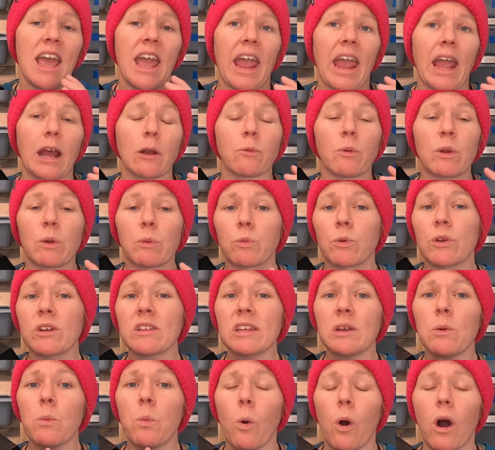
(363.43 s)
and we
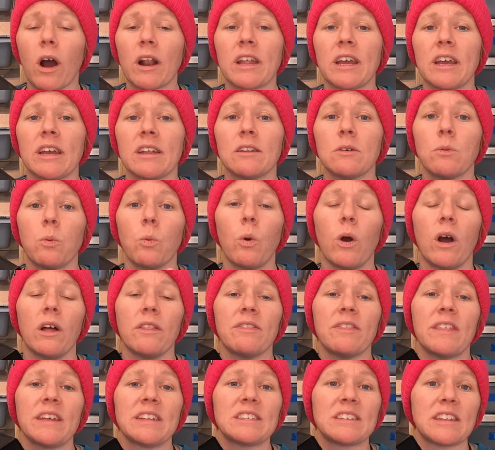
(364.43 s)
really wanted
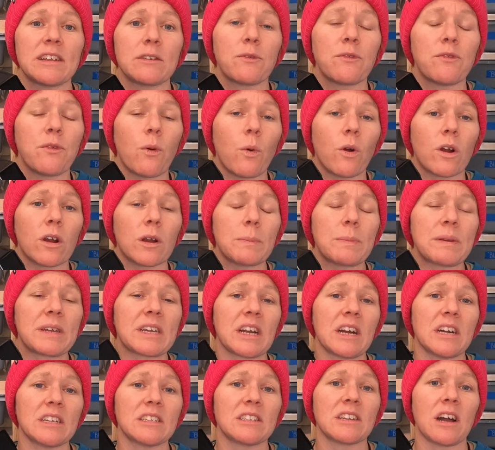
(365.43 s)
one that did 4
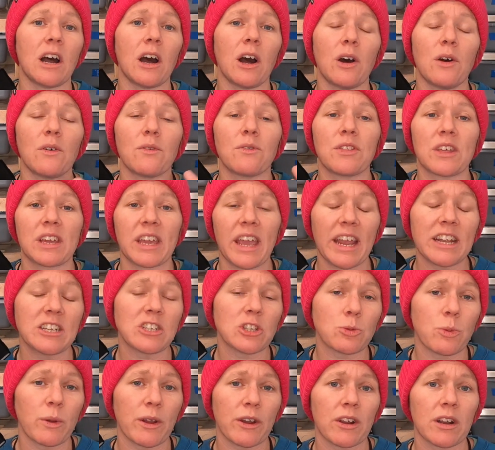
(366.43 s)
because of the
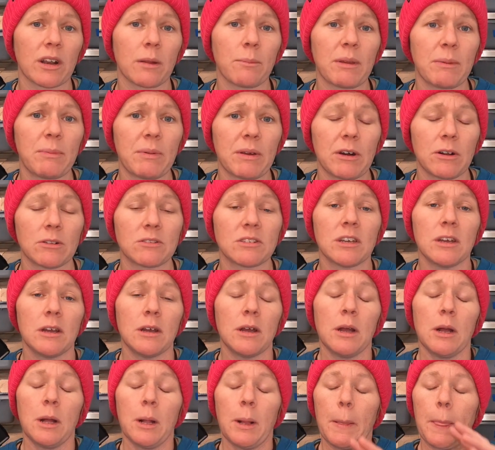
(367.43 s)
cages we were going to be
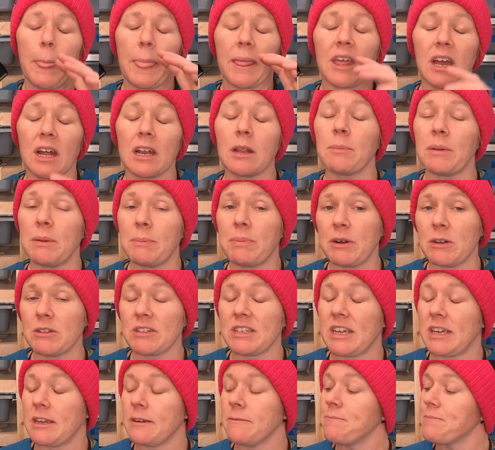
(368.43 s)

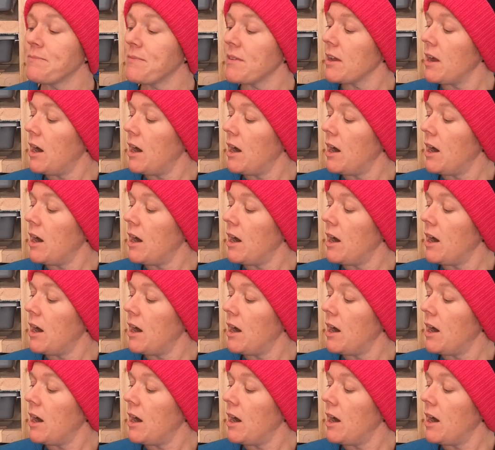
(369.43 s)
building.